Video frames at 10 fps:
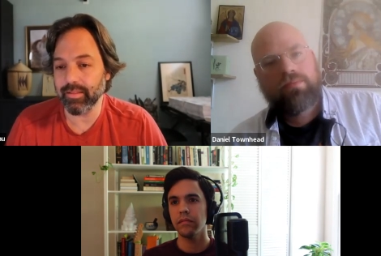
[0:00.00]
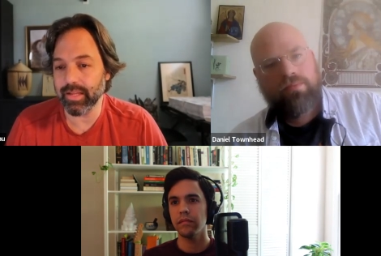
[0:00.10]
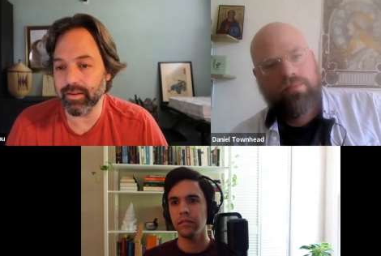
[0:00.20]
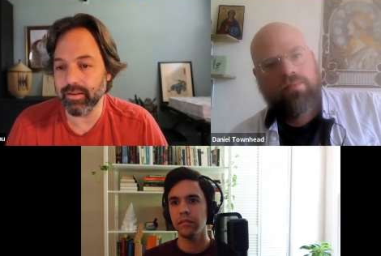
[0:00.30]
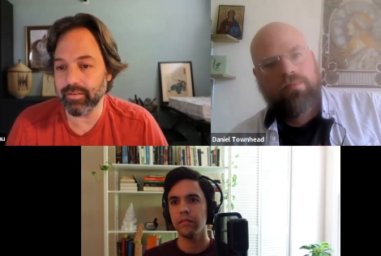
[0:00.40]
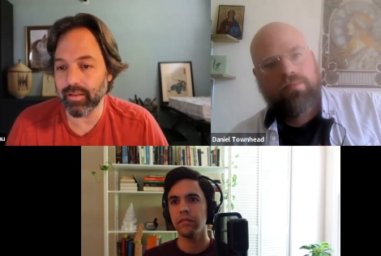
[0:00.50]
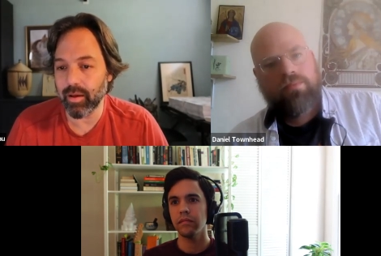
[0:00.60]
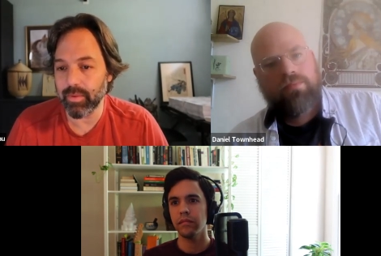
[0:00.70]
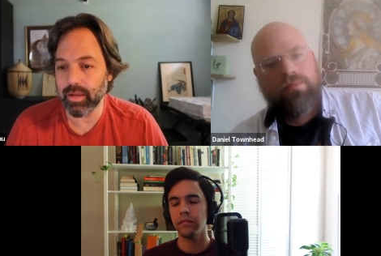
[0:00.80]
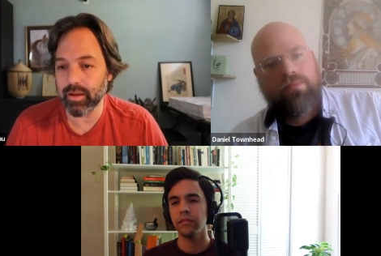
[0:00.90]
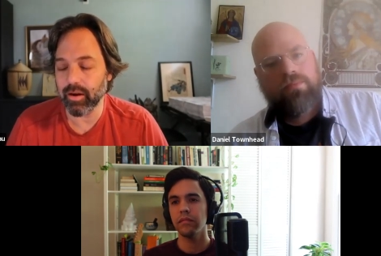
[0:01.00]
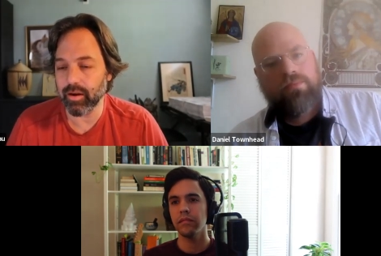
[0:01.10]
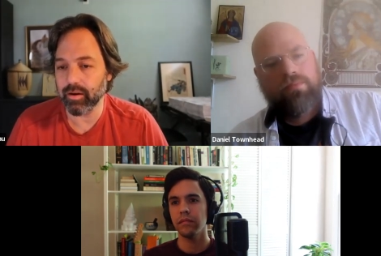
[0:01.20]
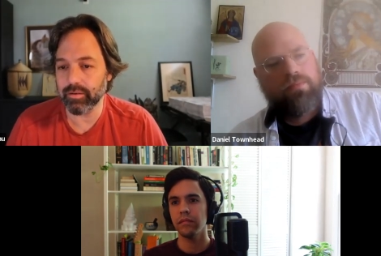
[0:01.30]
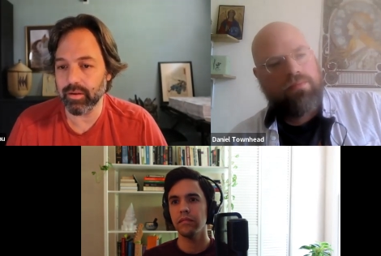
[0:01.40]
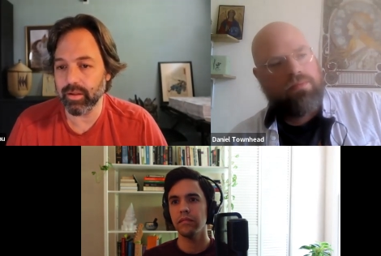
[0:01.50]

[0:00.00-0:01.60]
Speaker 1: that in Islamic on